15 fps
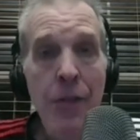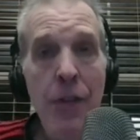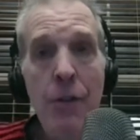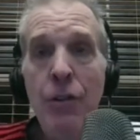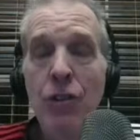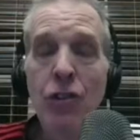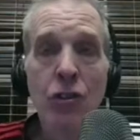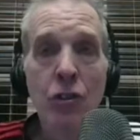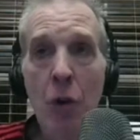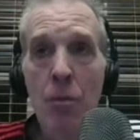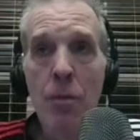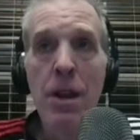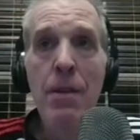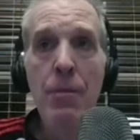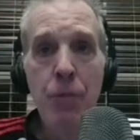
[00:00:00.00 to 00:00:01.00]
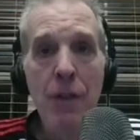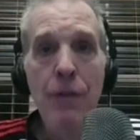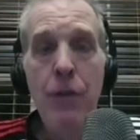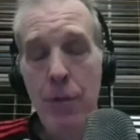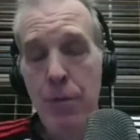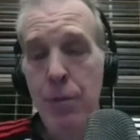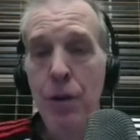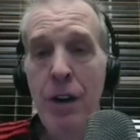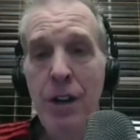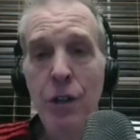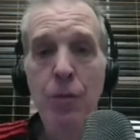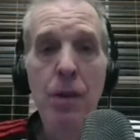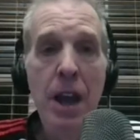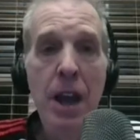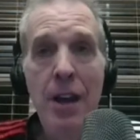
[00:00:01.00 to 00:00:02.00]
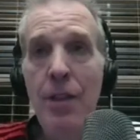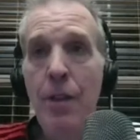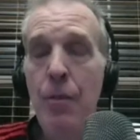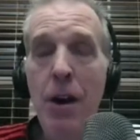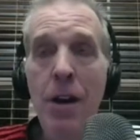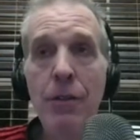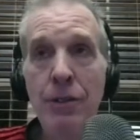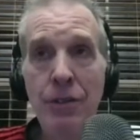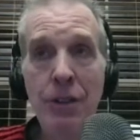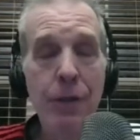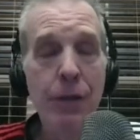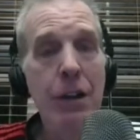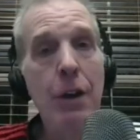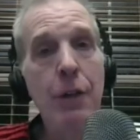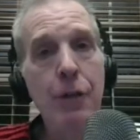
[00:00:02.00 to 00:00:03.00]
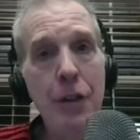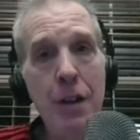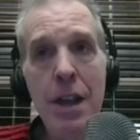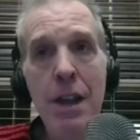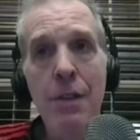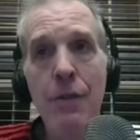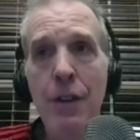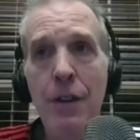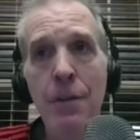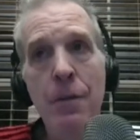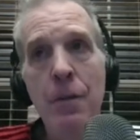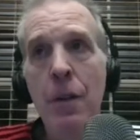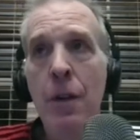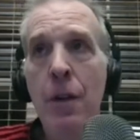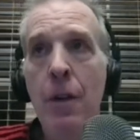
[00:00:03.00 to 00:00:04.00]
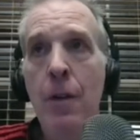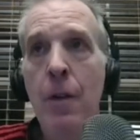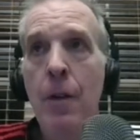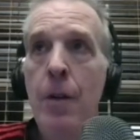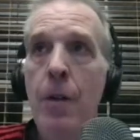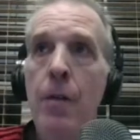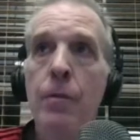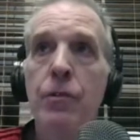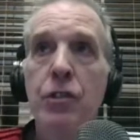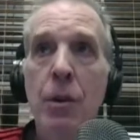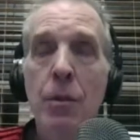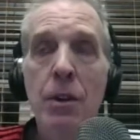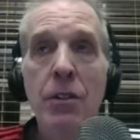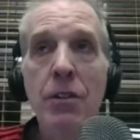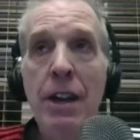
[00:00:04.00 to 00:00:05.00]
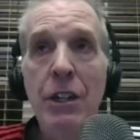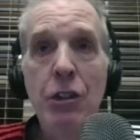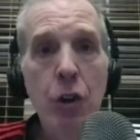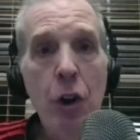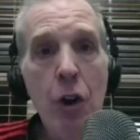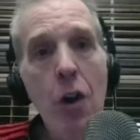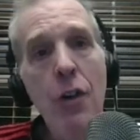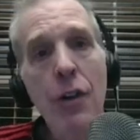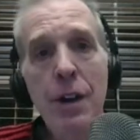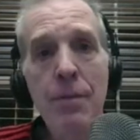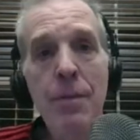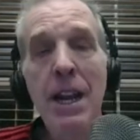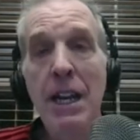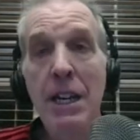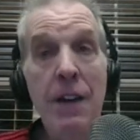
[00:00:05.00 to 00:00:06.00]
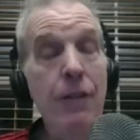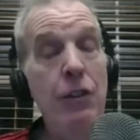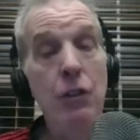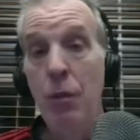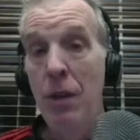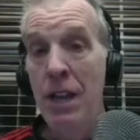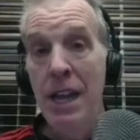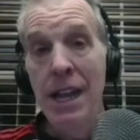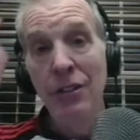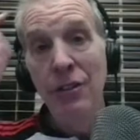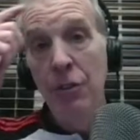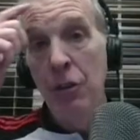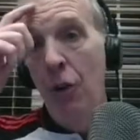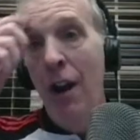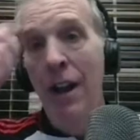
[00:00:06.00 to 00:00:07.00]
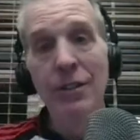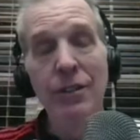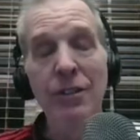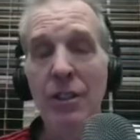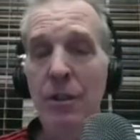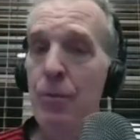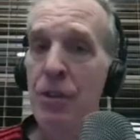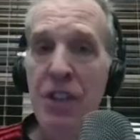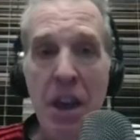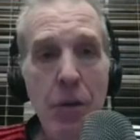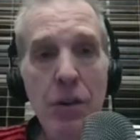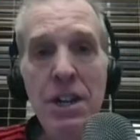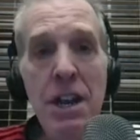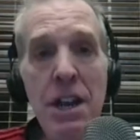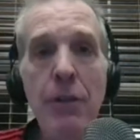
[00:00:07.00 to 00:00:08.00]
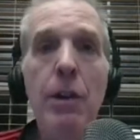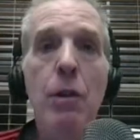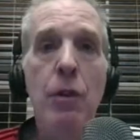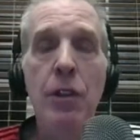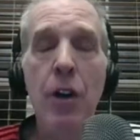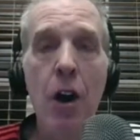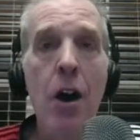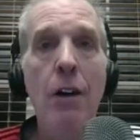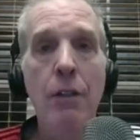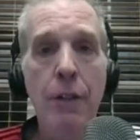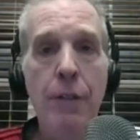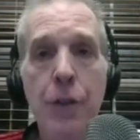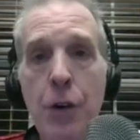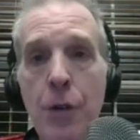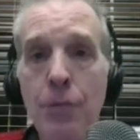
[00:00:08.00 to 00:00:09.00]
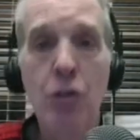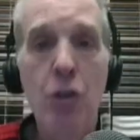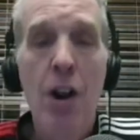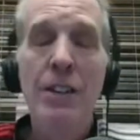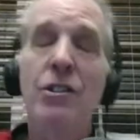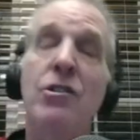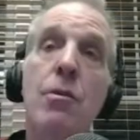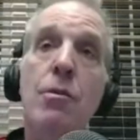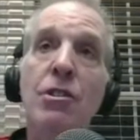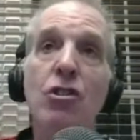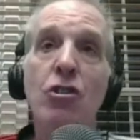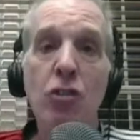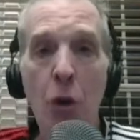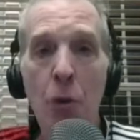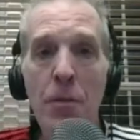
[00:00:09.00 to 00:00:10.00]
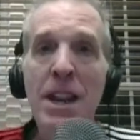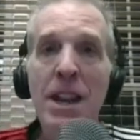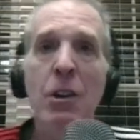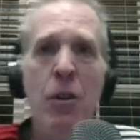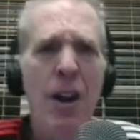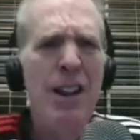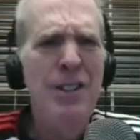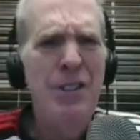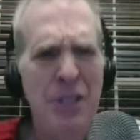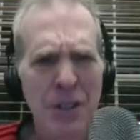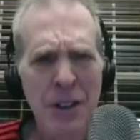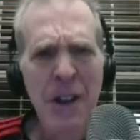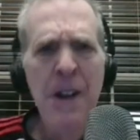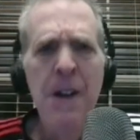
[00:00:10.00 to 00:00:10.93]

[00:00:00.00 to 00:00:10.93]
There were so many Brentford players behind the ball. It was difficult for even someone like Traore to make a difference, but he had some crosses in, but they were dealing with all of Fulham's crosses. There were so many crosses.